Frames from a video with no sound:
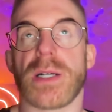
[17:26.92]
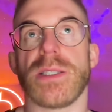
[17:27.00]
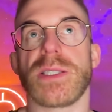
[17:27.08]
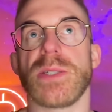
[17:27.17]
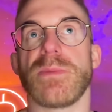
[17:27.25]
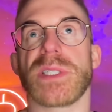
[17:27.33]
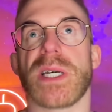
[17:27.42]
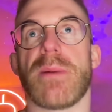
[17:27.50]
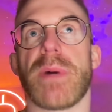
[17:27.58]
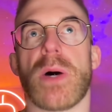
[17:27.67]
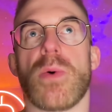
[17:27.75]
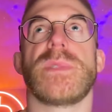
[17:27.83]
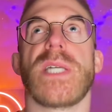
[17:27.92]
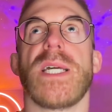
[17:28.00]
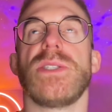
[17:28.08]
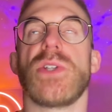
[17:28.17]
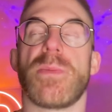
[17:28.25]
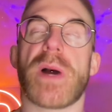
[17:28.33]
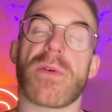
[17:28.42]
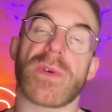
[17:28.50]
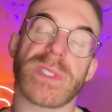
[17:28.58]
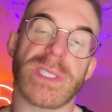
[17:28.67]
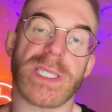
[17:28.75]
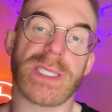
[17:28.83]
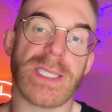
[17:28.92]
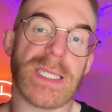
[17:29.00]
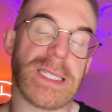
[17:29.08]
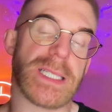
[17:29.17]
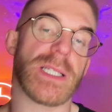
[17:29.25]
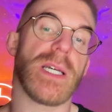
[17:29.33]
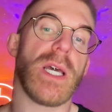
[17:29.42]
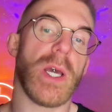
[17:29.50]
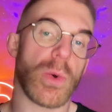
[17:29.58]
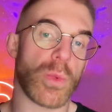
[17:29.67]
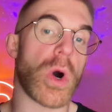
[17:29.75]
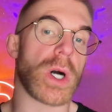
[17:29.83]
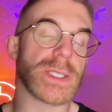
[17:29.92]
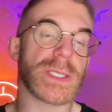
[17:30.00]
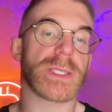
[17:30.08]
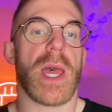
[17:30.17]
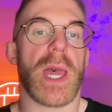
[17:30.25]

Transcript: consumes about ten to the power sixteen watts.